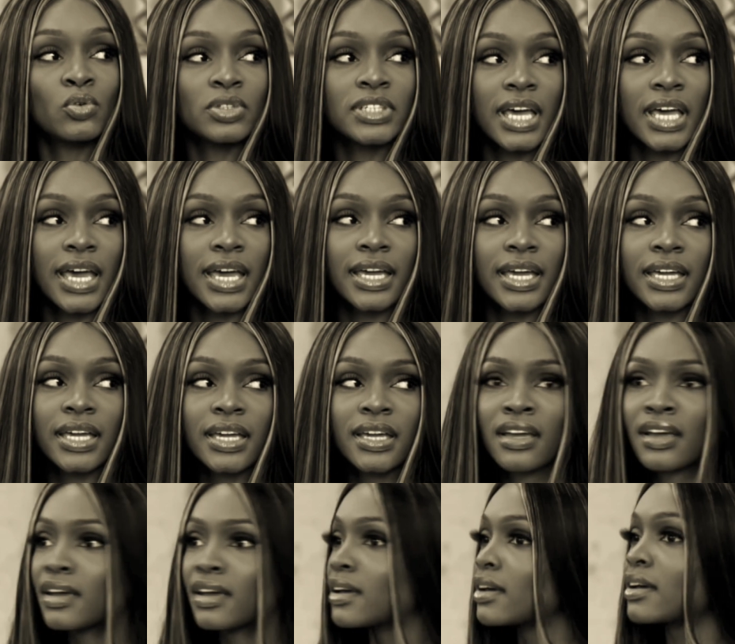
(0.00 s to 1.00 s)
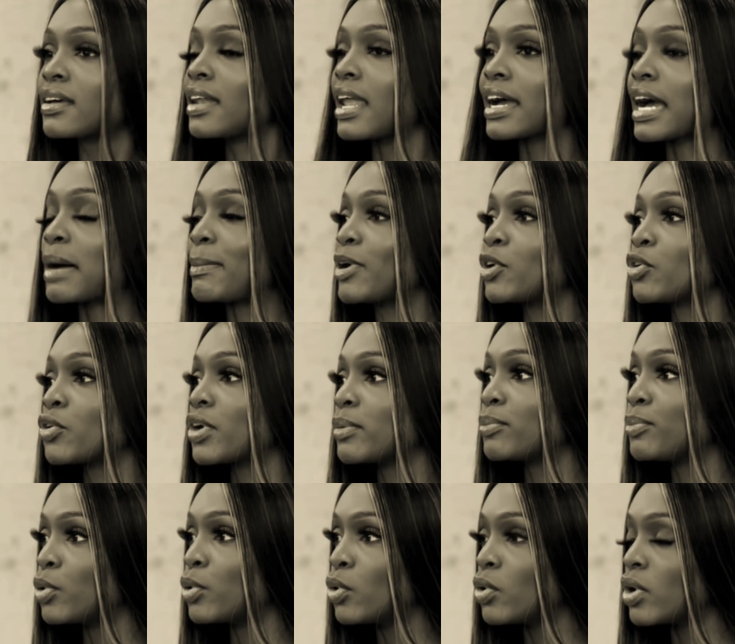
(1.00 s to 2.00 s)
know what she's saying. She
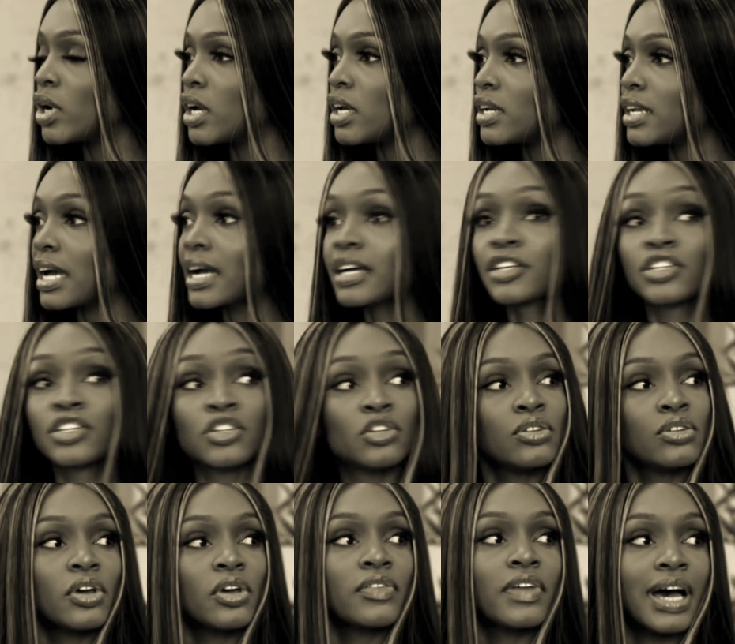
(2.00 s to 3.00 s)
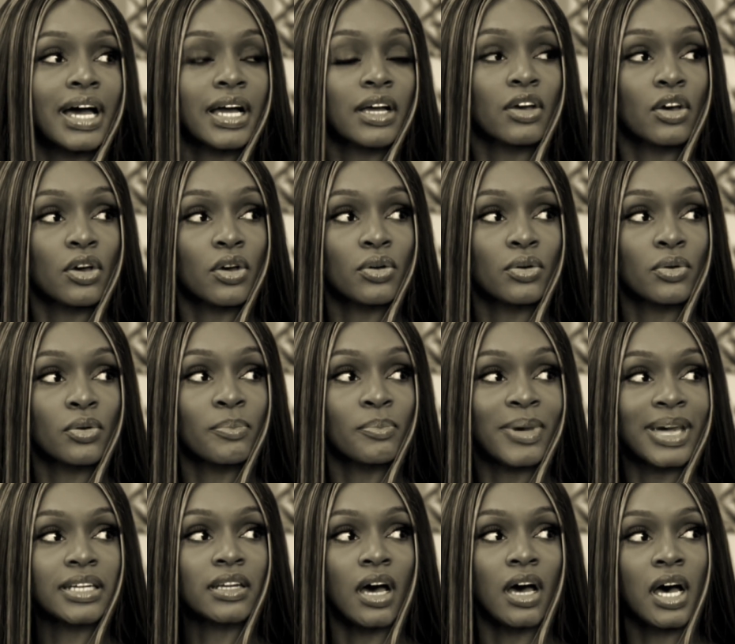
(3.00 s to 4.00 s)
doesn't, she's seen that this is her first
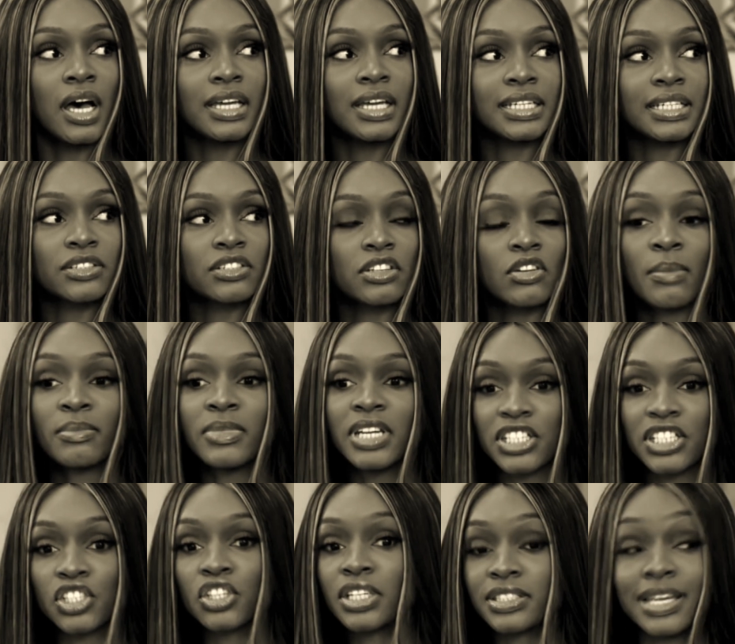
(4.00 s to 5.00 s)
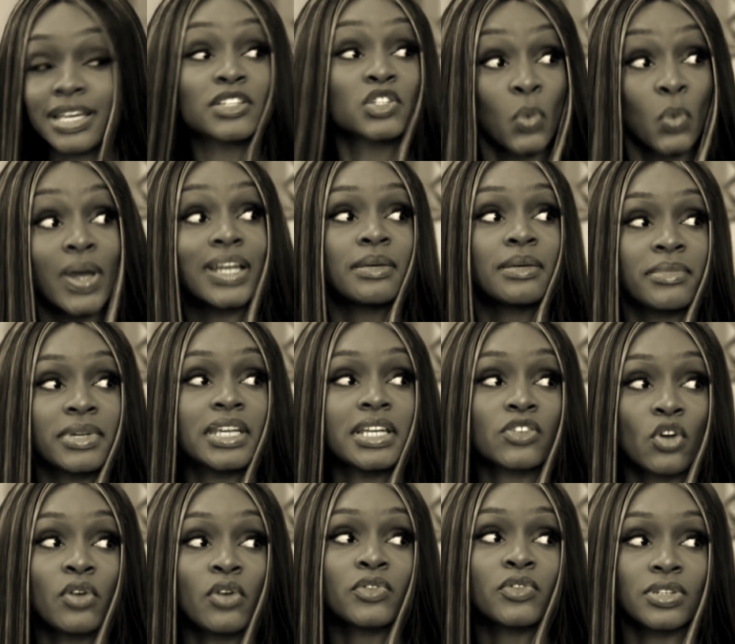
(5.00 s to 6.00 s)
relationship and she's saying how she wants
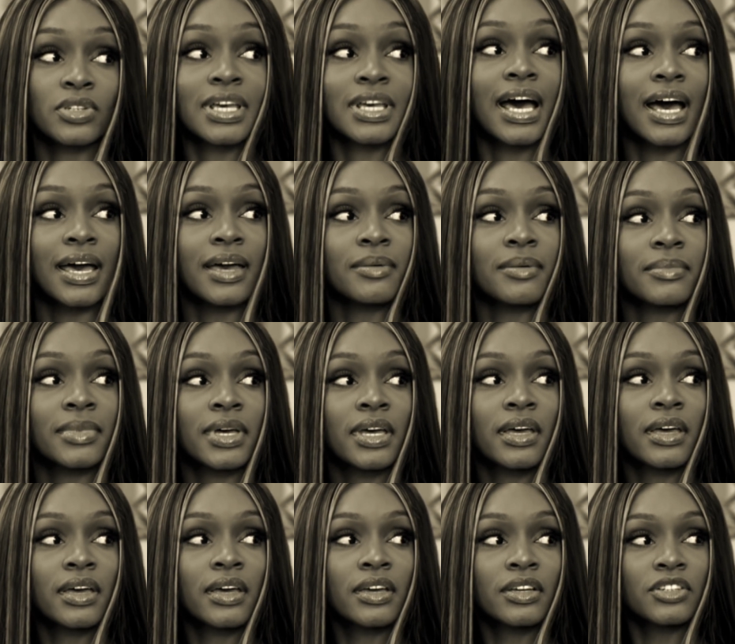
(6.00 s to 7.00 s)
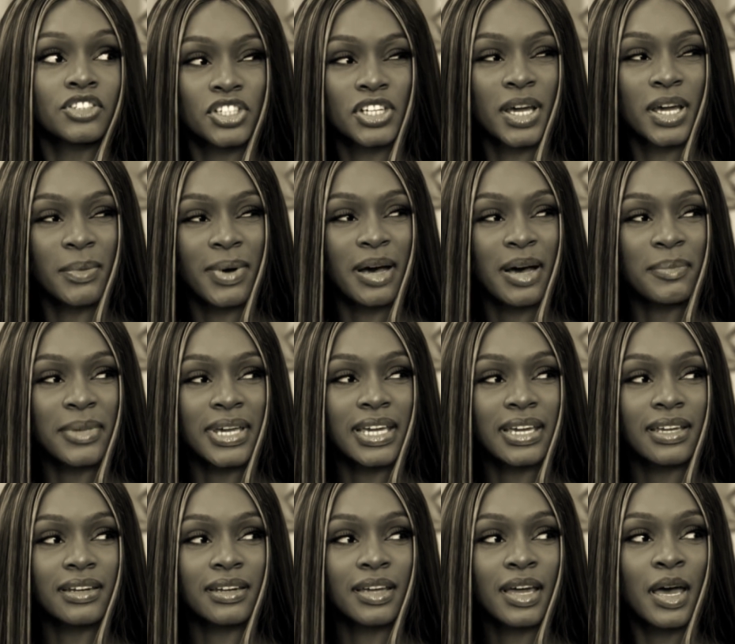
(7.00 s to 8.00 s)
to be treated like a princess. You're not
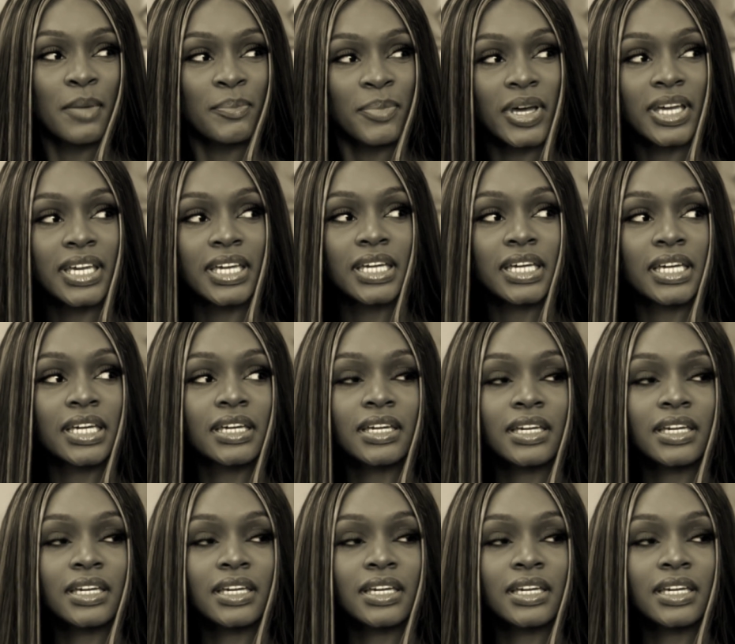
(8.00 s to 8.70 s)
even wifey